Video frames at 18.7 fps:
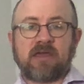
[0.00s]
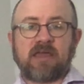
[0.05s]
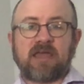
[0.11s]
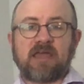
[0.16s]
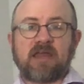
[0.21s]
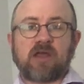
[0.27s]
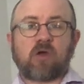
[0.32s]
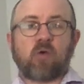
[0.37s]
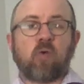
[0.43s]

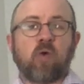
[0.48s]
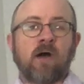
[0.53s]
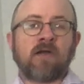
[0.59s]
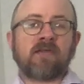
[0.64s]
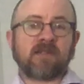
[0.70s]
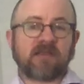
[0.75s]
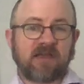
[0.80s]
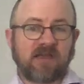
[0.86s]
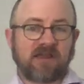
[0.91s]
in a
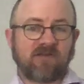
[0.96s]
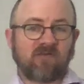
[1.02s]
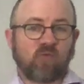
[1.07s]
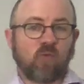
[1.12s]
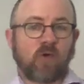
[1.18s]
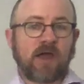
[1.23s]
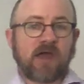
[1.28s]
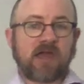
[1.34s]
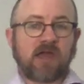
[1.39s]
qualitative
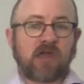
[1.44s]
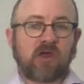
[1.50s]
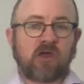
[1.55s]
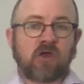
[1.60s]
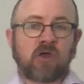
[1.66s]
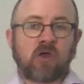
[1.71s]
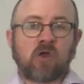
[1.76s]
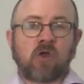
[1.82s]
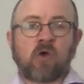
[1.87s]
way
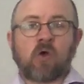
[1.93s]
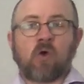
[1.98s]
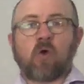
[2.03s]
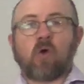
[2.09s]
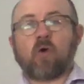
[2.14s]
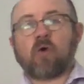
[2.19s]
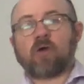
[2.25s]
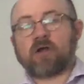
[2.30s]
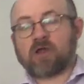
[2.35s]

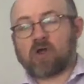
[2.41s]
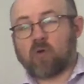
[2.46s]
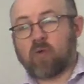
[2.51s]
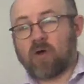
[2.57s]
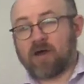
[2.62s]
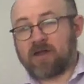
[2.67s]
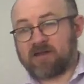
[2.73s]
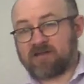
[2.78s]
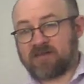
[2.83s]
or in a
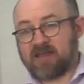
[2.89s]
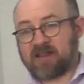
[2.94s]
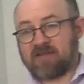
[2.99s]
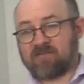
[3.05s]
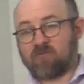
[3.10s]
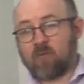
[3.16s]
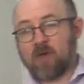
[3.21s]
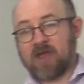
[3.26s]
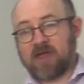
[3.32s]

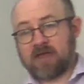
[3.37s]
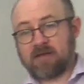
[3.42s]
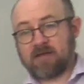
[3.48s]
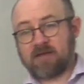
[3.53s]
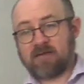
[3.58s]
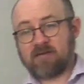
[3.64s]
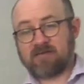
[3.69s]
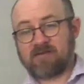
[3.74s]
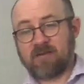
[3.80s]
quantitative way
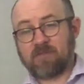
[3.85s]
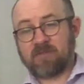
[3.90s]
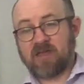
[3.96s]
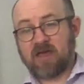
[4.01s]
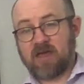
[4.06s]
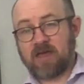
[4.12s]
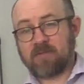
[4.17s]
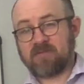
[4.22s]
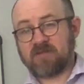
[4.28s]

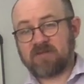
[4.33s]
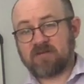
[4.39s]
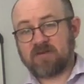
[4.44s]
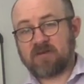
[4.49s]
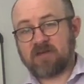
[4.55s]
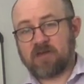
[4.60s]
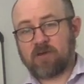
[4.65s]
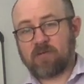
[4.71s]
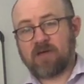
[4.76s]
sometimes.
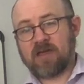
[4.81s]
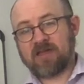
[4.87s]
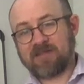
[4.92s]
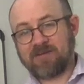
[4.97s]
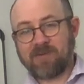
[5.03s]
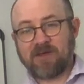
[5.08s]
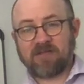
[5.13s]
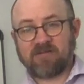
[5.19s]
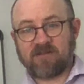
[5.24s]
Okay? It
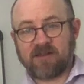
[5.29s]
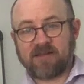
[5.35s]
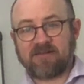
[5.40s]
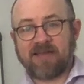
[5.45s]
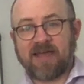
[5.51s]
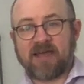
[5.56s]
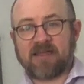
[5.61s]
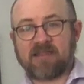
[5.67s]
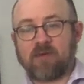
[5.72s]
depends on
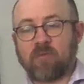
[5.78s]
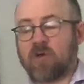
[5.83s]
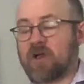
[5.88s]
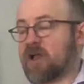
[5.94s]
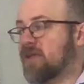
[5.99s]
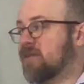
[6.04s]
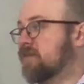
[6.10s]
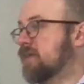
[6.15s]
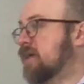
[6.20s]
exactly what
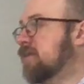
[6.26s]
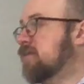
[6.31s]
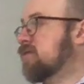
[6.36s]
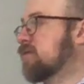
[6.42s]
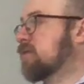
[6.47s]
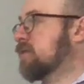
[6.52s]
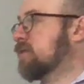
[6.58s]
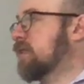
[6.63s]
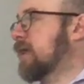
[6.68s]
kind of data you're
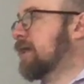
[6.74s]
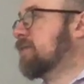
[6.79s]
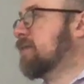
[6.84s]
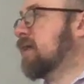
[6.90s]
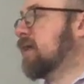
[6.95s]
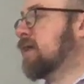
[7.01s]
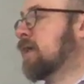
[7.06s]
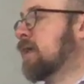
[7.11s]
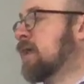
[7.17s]

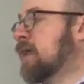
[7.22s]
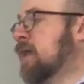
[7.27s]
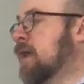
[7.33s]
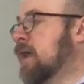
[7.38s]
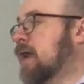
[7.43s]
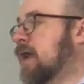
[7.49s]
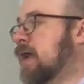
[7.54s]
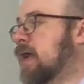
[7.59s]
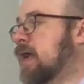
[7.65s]
collecting.
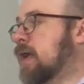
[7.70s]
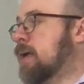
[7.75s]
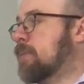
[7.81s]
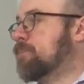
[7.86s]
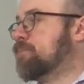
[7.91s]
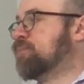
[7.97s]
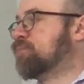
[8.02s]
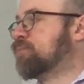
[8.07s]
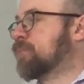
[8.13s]

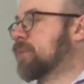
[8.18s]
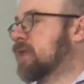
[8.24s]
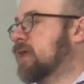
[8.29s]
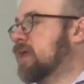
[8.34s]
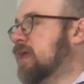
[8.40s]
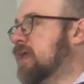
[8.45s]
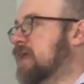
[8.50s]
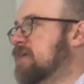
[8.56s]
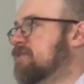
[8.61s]
Um,
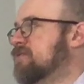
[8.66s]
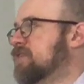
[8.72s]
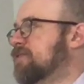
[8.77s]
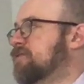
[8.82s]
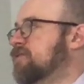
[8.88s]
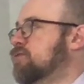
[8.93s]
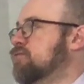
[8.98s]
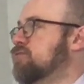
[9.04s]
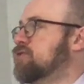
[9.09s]
Even
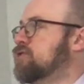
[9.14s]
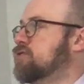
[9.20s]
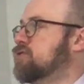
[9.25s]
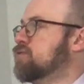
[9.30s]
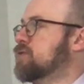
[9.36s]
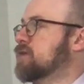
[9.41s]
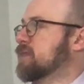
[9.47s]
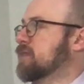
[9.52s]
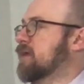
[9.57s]
if you do
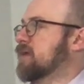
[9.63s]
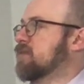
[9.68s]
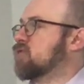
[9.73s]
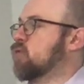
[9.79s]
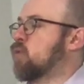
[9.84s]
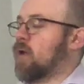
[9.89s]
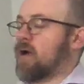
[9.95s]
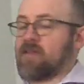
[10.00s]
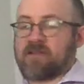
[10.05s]
collect
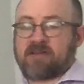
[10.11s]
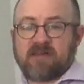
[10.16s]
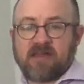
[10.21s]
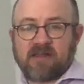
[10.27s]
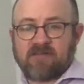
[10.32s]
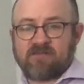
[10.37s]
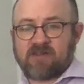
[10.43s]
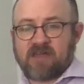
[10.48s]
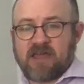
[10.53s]

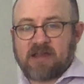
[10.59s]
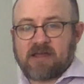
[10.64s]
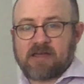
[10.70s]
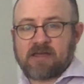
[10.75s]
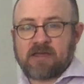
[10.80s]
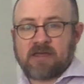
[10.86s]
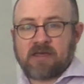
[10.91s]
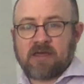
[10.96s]
qualitative data,